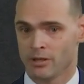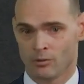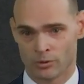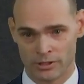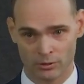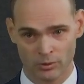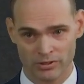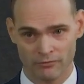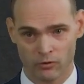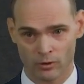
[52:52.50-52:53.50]
We're dealing with
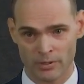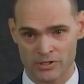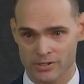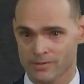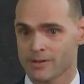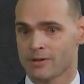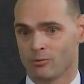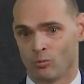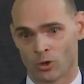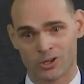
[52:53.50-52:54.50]
informants.
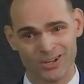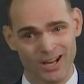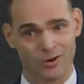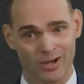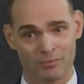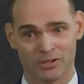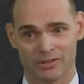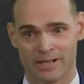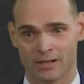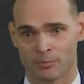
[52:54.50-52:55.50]
We're good on
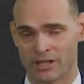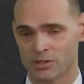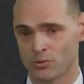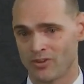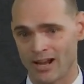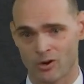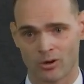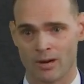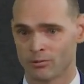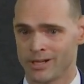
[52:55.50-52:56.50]
credibility here because we've got
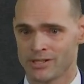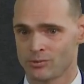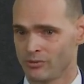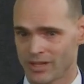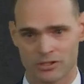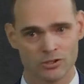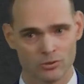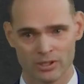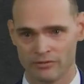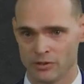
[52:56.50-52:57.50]
corroboration. We've got
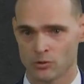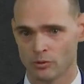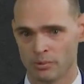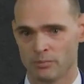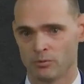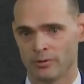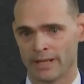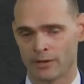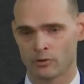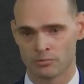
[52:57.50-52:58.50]
2 individual people in
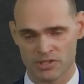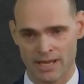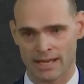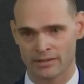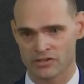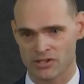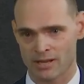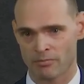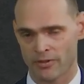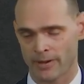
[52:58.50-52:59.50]
that group saying the
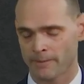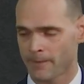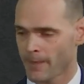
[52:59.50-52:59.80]
same thing.